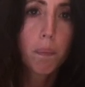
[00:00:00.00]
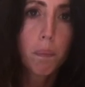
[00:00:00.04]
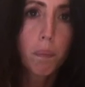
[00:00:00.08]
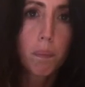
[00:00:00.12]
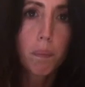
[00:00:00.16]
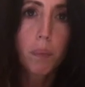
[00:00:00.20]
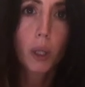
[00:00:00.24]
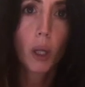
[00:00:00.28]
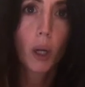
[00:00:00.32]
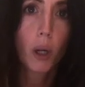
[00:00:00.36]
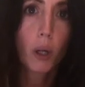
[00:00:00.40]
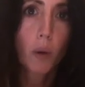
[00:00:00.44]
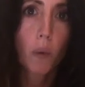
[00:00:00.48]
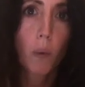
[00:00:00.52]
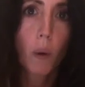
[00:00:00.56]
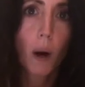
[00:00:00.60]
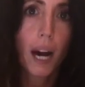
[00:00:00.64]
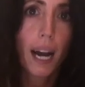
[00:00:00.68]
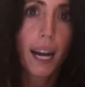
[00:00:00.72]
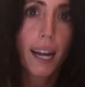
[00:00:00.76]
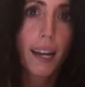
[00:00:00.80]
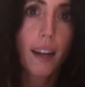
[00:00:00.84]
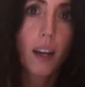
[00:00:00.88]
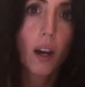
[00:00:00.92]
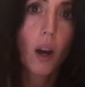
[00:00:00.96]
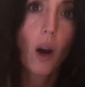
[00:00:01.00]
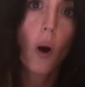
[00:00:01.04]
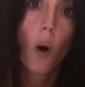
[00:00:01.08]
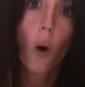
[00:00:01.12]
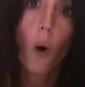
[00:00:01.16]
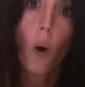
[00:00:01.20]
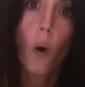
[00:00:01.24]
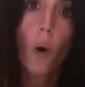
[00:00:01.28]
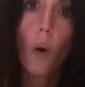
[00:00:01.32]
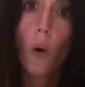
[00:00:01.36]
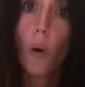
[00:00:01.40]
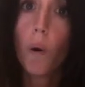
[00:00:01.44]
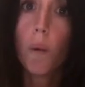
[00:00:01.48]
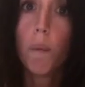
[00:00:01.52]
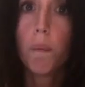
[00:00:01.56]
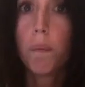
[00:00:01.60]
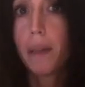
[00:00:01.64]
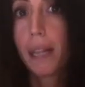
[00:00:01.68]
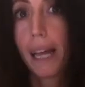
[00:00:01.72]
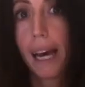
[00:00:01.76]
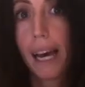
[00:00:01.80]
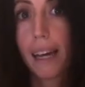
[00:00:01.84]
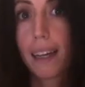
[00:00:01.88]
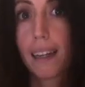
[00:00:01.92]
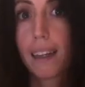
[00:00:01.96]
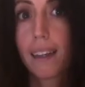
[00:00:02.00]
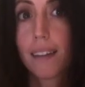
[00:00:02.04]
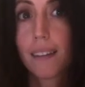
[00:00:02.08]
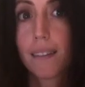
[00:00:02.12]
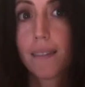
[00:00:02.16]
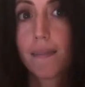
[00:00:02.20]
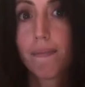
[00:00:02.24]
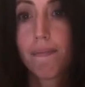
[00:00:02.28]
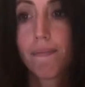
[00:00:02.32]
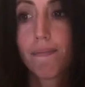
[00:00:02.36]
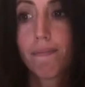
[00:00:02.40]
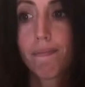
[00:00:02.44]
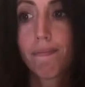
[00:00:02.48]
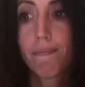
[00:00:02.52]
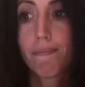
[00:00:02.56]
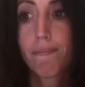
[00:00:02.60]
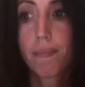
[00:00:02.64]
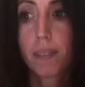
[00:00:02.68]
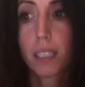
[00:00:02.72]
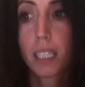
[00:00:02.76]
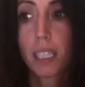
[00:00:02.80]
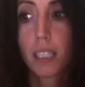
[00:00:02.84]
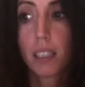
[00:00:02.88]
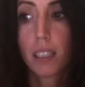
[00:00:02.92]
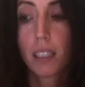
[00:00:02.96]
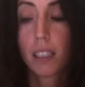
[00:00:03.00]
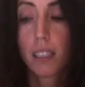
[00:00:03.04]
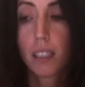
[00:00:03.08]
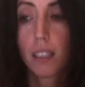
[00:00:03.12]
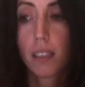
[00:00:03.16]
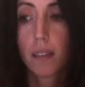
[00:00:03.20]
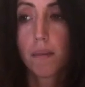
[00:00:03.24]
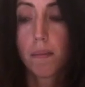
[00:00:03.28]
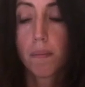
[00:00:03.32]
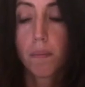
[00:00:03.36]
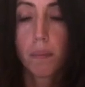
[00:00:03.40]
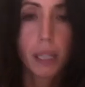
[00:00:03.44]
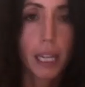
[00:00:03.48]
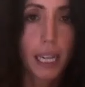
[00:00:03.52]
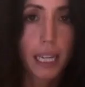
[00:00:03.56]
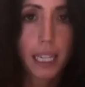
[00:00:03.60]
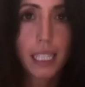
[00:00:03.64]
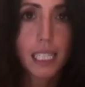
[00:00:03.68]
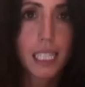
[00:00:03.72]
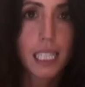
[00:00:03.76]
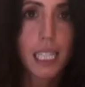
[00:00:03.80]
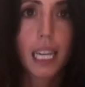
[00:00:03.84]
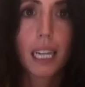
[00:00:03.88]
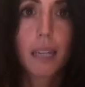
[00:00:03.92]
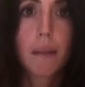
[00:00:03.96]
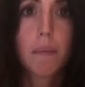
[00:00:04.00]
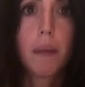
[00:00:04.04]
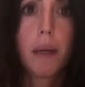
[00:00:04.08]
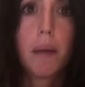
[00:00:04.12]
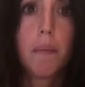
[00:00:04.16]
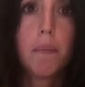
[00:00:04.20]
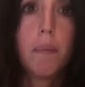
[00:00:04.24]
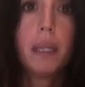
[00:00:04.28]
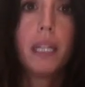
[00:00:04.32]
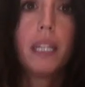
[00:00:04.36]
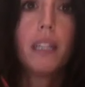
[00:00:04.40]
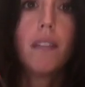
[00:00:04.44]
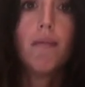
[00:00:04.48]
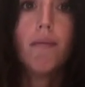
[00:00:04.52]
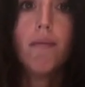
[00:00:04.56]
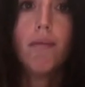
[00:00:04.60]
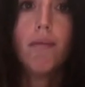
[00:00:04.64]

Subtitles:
block white, or black. Black is like my big,